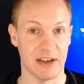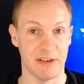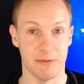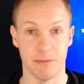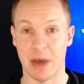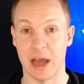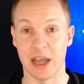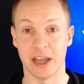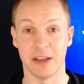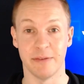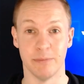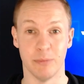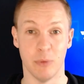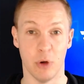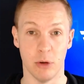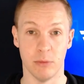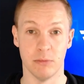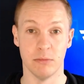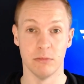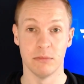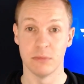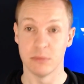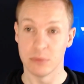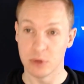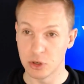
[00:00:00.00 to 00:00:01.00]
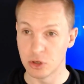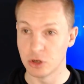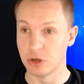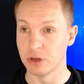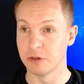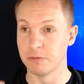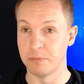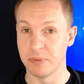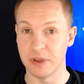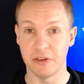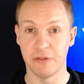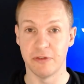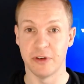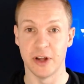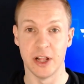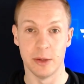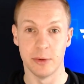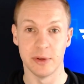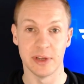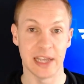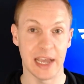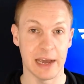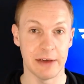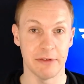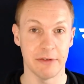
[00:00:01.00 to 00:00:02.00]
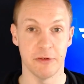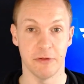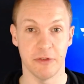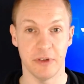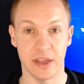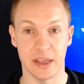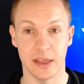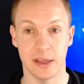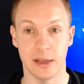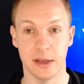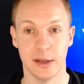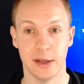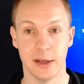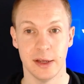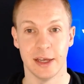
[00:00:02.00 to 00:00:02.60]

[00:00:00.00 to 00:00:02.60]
My mum could be following Gary Vee